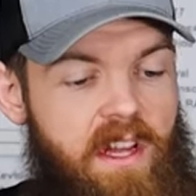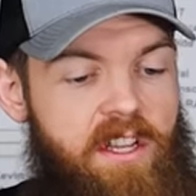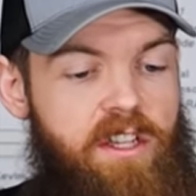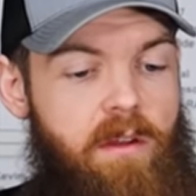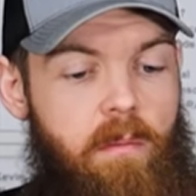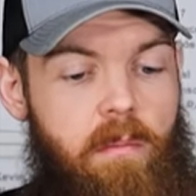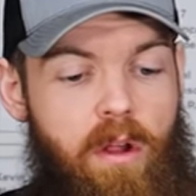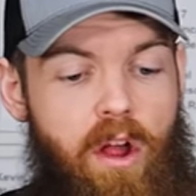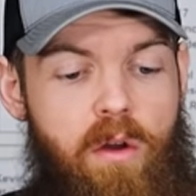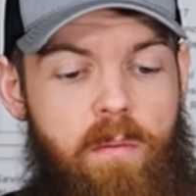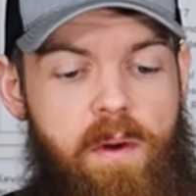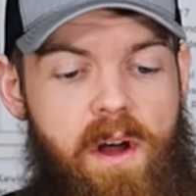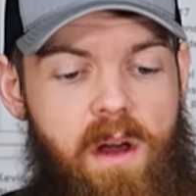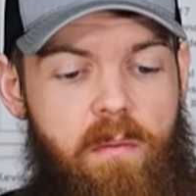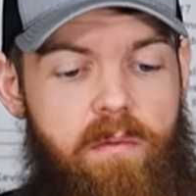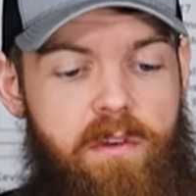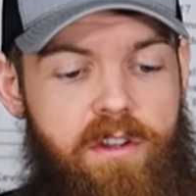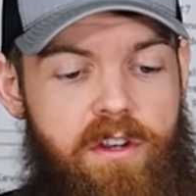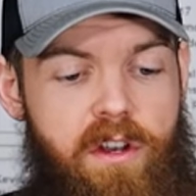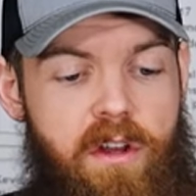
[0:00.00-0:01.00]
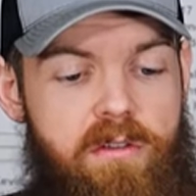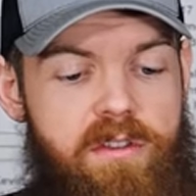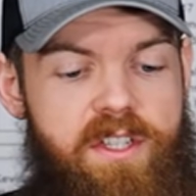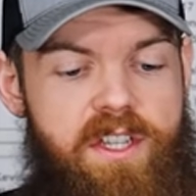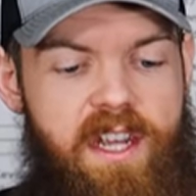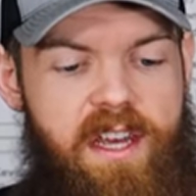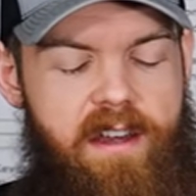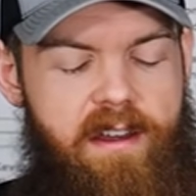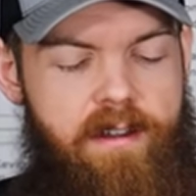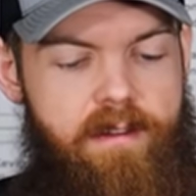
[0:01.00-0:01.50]
It's a blow pop with no
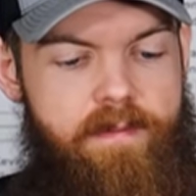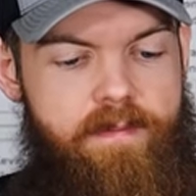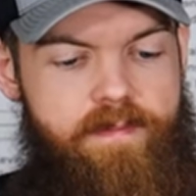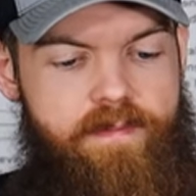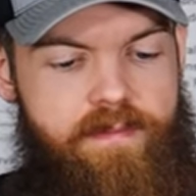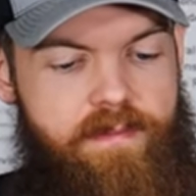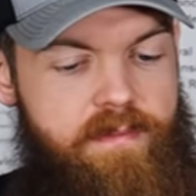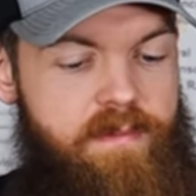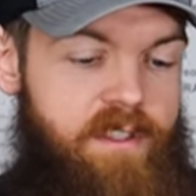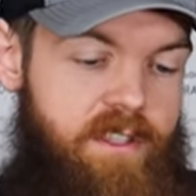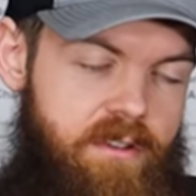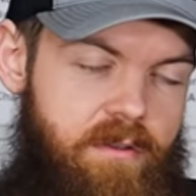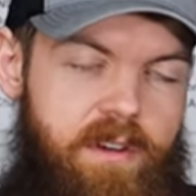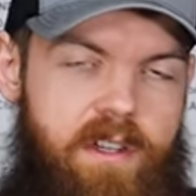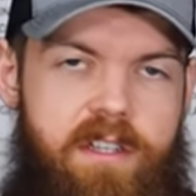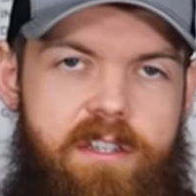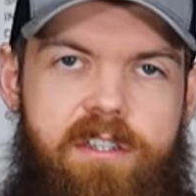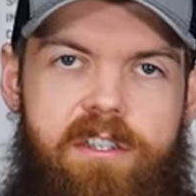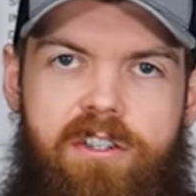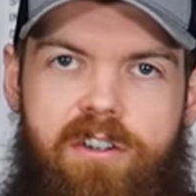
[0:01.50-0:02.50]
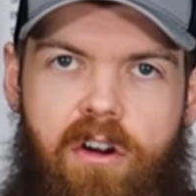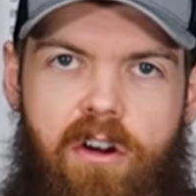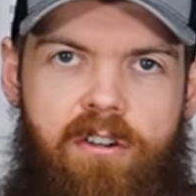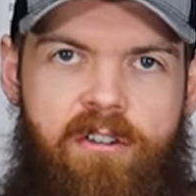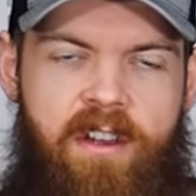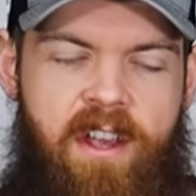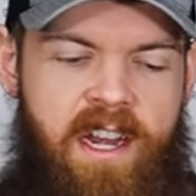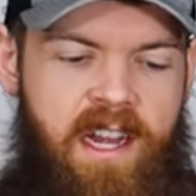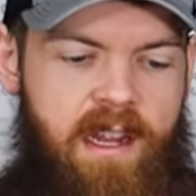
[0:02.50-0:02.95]
stick. So it is, just a hard